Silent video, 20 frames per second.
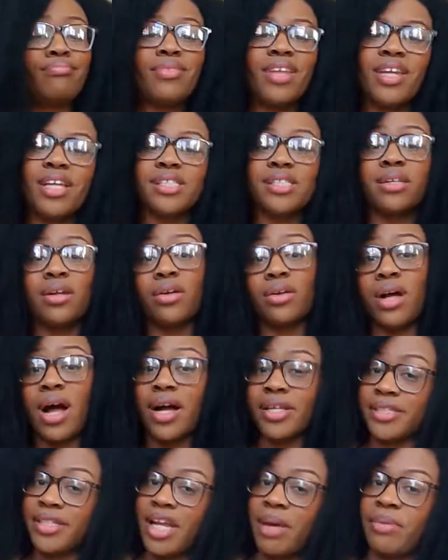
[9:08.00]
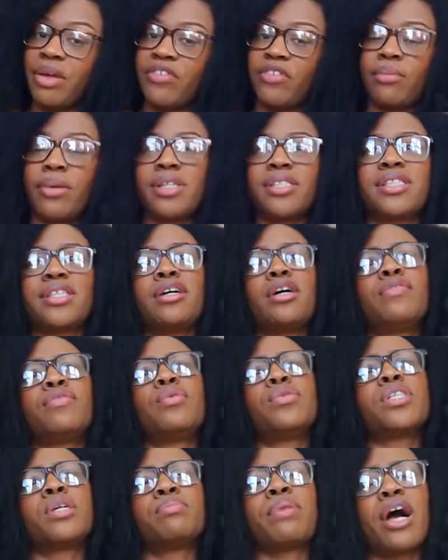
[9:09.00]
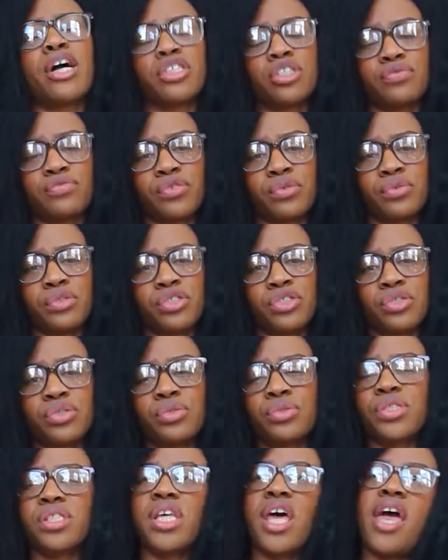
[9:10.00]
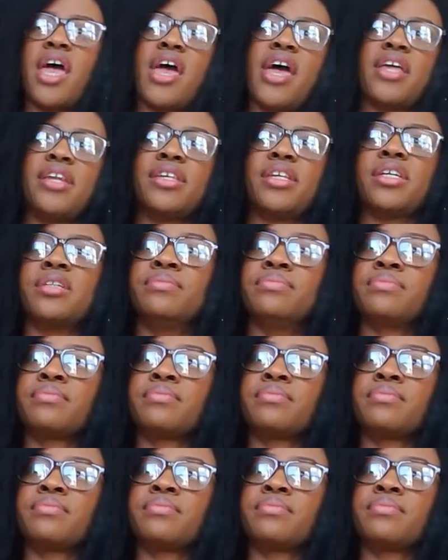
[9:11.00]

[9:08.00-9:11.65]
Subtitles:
This is a little cocktail I made for myself using passion fruit juice and